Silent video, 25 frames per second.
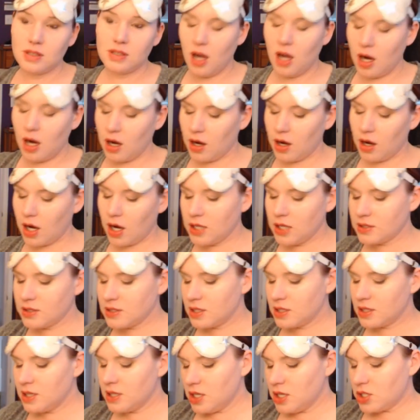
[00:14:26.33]
Alright?
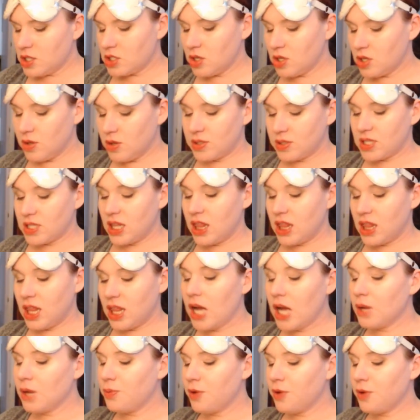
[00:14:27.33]
So there's a
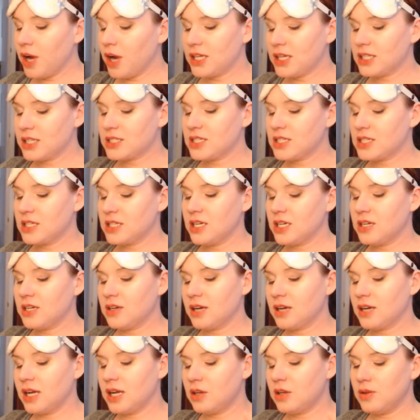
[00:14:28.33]
lot of products in here.
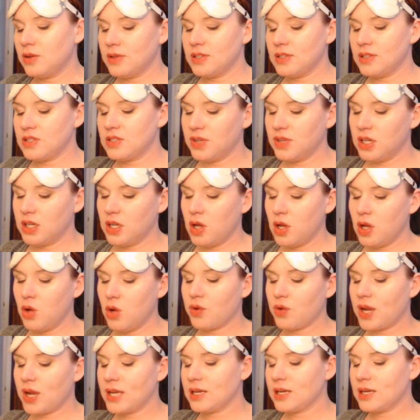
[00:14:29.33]
I know this video
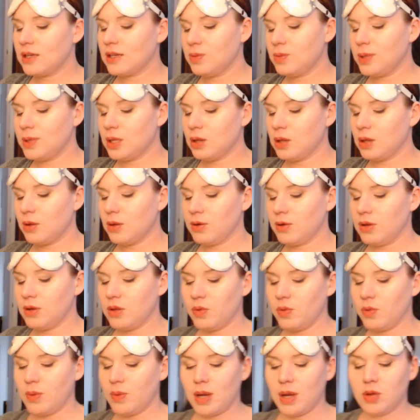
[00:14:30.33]
ran a little bit longer than
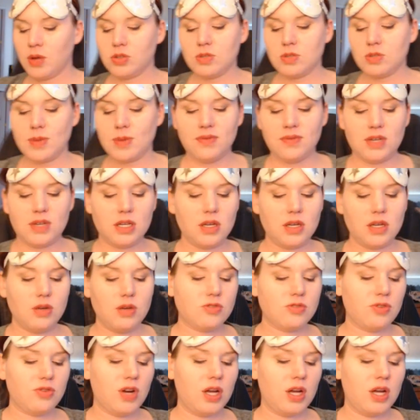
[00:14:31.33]
what most of my
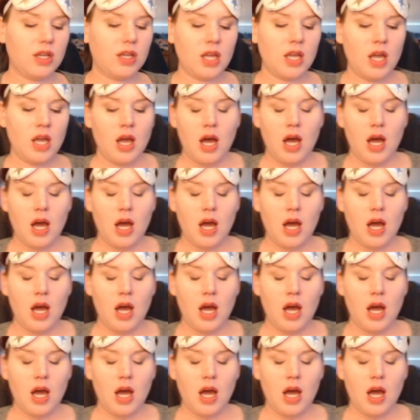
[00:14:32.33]
videos run.